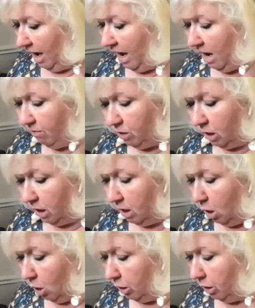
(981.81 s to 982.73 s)
have
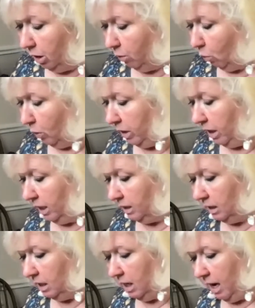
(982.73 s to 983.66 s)
done on another one that
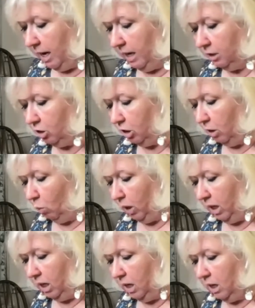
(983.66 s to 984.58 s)
I did, I actually
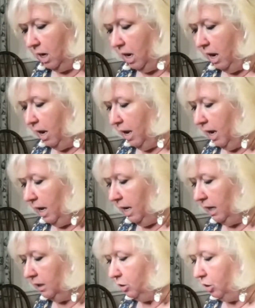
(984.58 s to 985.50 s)
went in
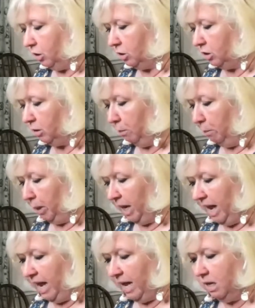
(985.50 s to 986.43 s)
and took some
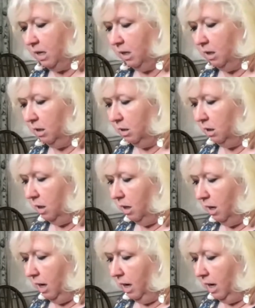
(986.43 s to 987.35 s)
black,
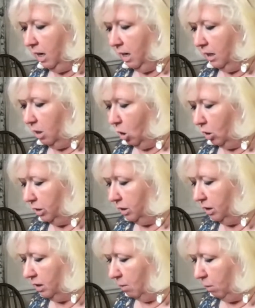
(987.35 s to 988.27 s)
and
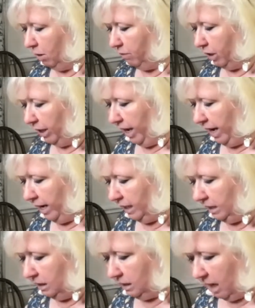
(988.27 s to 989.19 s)
on some of the
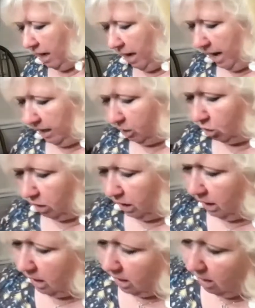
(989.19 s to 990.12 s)
lines, I
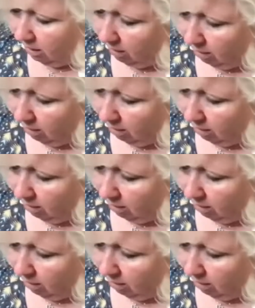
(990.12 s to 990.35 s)
actually